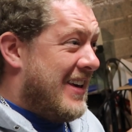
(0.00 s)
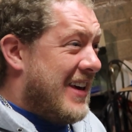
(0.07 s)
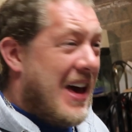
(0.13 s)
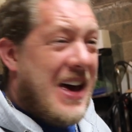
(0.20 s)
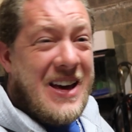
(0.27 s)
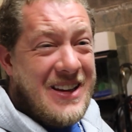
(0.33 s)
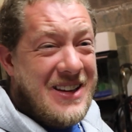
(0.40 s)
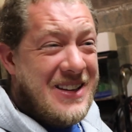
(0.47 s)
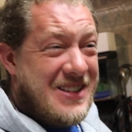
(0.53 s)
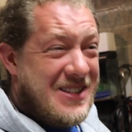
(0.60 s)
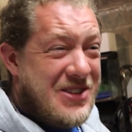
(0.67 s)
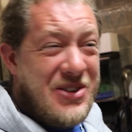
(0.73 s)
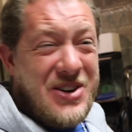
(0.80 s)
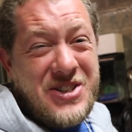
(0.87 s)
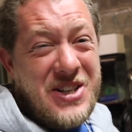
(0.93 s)
Yeah,
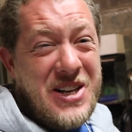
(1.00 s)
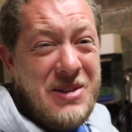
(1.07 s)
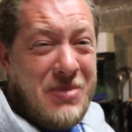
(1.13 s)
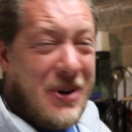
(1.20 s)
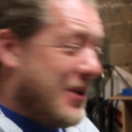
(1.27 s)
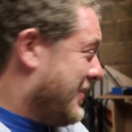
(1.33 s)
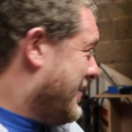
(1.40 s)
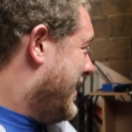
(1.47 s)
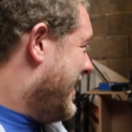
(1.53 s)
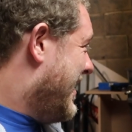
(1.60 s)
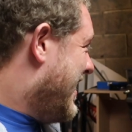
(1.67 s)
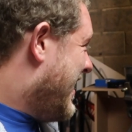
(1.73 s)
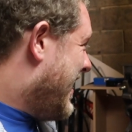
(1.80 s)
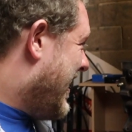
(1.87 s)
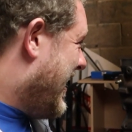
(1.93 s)
it's originally blue,
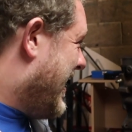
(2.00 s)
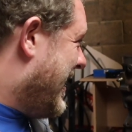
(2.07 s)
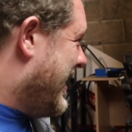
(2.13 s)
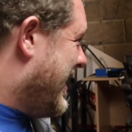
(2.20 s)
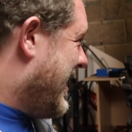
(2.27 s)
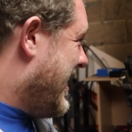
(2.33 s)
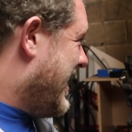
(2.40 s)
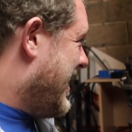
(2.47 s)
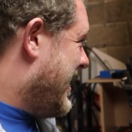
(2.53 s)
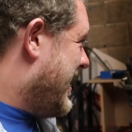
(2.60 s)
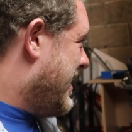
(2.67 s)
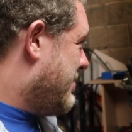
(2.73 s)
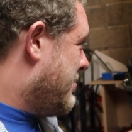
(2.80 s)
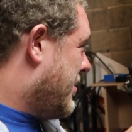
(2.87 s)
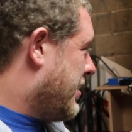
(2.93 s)
and
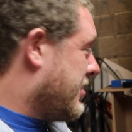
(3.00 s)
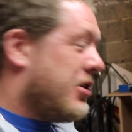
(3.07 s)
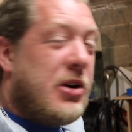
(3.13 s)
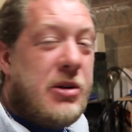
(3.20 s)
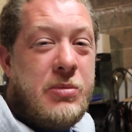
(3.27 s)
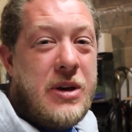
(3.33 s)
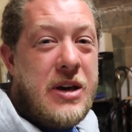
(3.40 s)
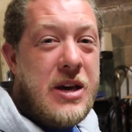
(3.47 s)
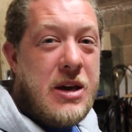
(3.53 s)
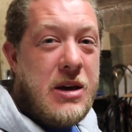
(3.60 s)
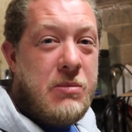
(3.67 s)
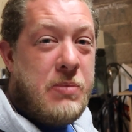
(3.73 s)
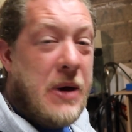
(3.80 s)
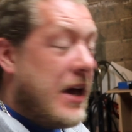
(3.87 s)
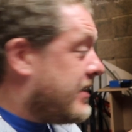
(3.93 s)
I'm going to
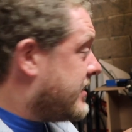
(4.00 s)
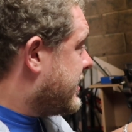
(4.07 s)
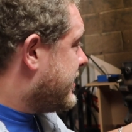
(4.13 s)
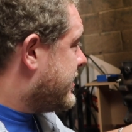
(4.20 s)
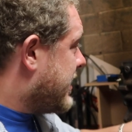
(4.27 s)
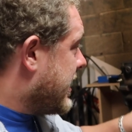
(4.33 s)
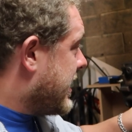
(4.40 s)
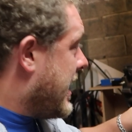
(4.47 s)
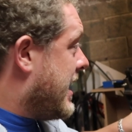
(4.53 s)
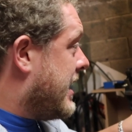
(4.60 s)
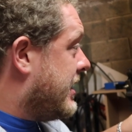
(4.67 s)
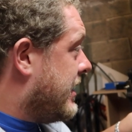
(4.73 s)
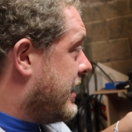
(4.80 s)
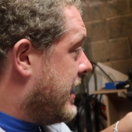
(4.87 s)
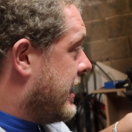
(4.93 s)
be painting it
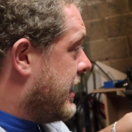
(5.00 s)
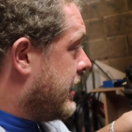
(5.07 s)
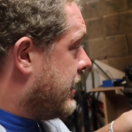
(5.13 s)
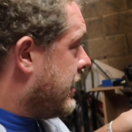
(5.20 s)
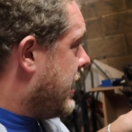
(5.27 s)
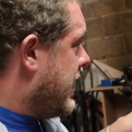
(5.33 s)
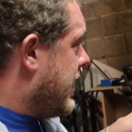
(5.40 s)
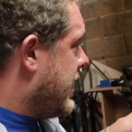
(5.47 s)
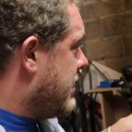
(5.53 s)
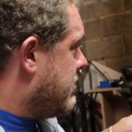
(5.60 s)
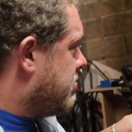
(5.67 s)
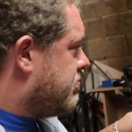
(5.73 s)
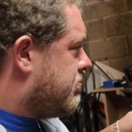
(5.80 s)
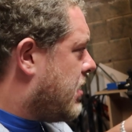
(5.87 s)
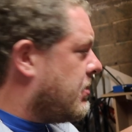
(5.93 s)
again in a
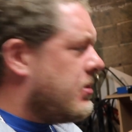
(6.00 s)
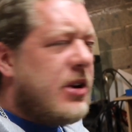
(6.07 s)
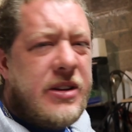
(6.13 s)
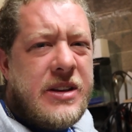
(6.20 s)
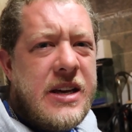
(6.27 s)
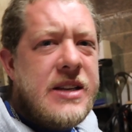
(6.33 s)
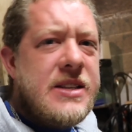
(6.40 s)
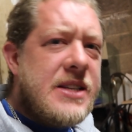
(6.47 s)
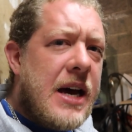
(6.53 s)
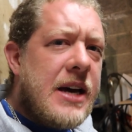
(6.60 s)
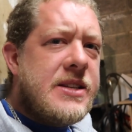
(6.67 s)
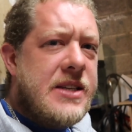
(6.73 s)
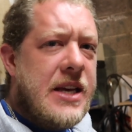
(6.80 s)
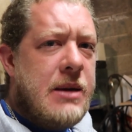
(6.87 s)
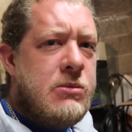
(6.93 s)
probably not the
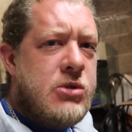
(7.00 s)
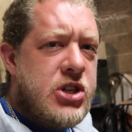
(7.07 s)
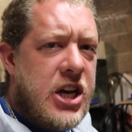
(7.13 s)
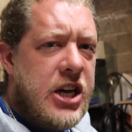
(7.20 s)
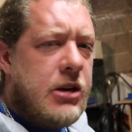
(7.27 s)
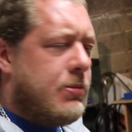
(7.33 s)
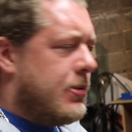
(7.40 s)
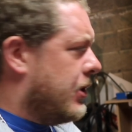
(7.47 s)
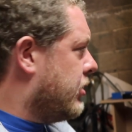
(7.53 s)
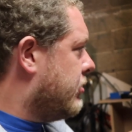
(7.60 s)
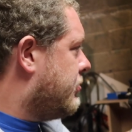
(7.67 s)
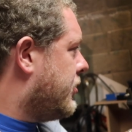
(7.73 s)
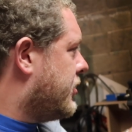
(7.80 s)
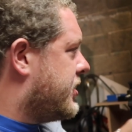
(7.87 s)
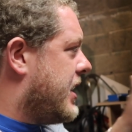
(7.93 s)
exact same shade of blue,
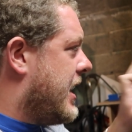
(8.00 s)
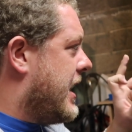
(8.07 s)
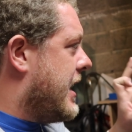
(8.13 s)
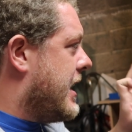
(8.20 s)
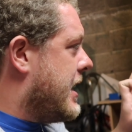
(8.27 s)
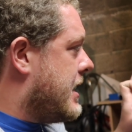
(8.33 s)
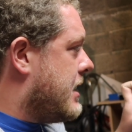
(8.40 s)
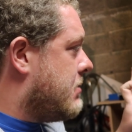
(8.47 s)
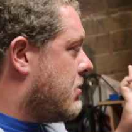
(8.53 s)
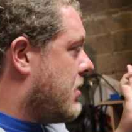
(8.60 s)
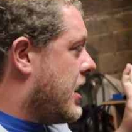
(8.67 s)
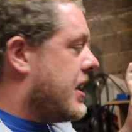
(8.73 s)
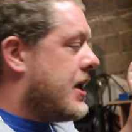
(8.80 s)
but a